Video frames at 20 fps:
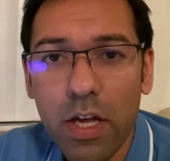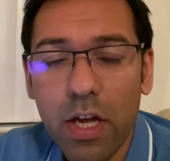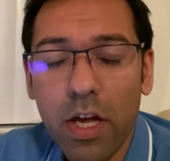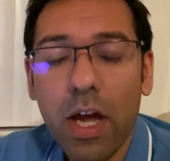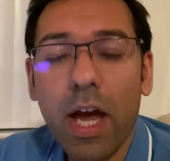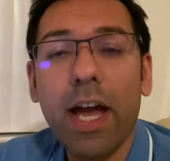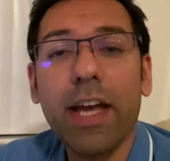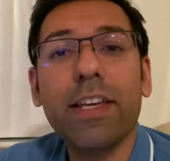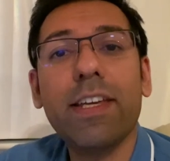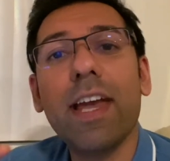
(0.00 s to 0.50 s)

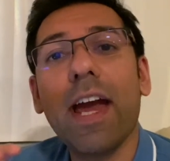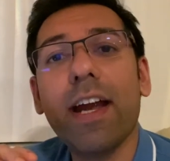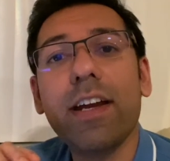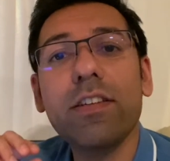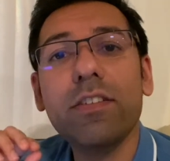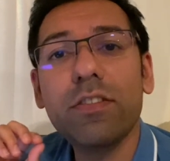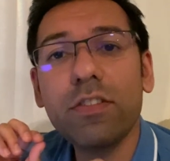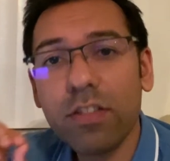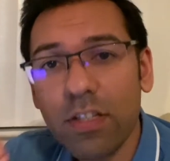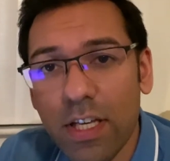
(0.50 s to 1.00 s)
I
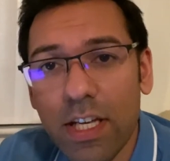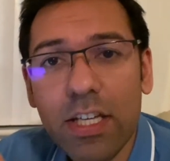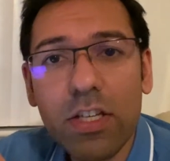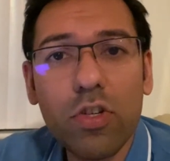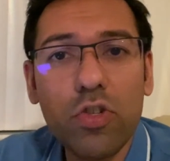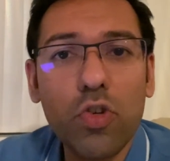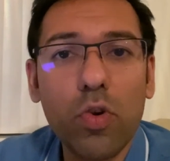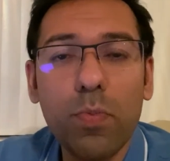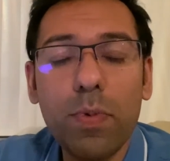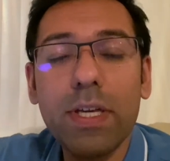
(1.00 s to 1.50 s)
guarantee
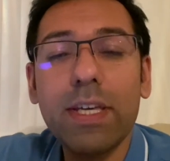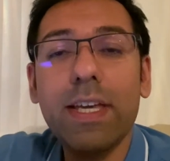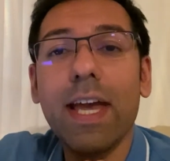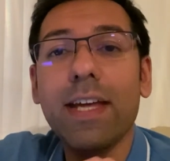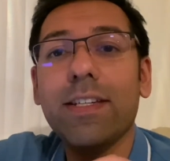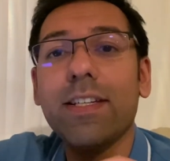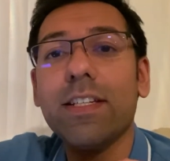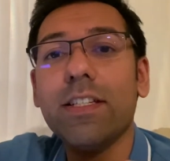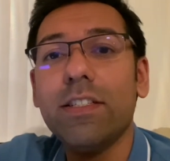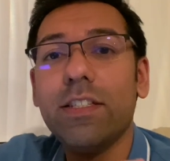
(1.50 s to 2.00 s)
you'll be
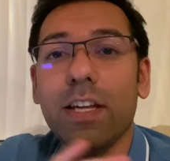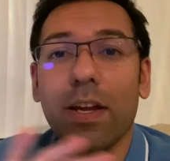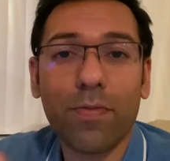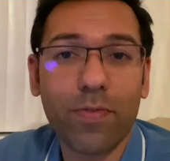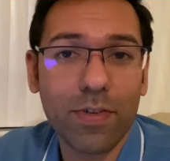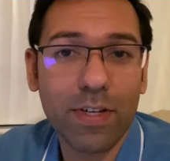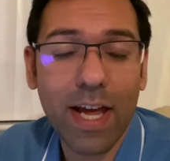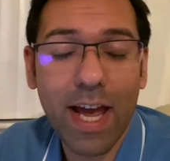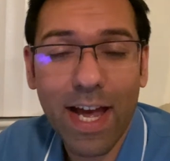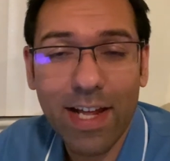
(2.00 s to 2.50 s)
getting
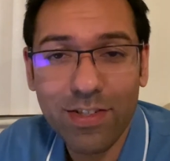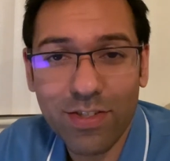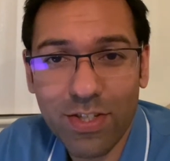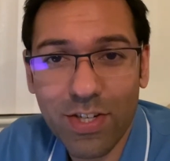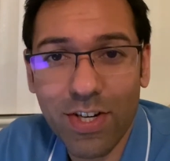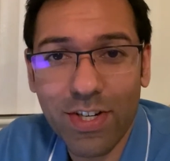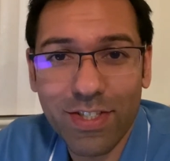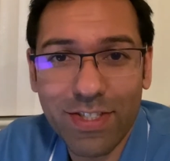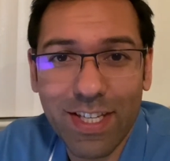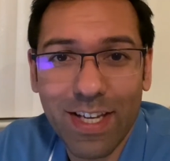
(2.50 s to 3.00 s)
different
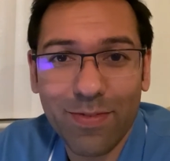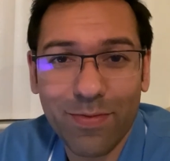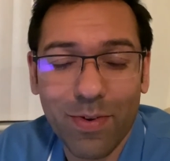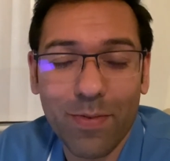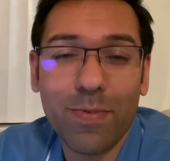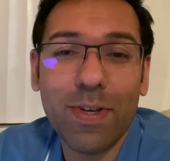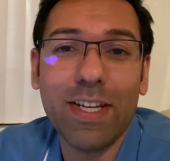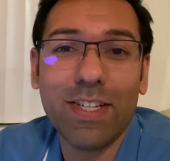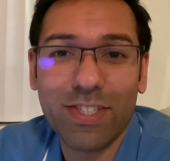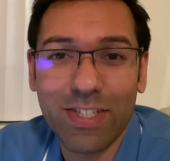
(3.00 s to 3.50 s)
answers from
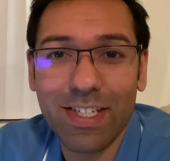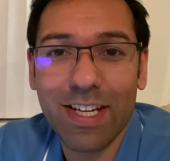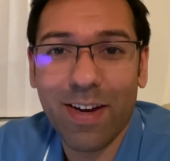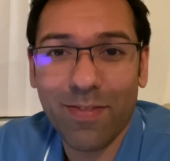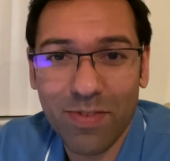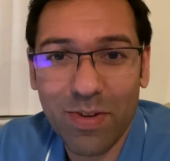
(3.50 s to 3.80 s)
each and every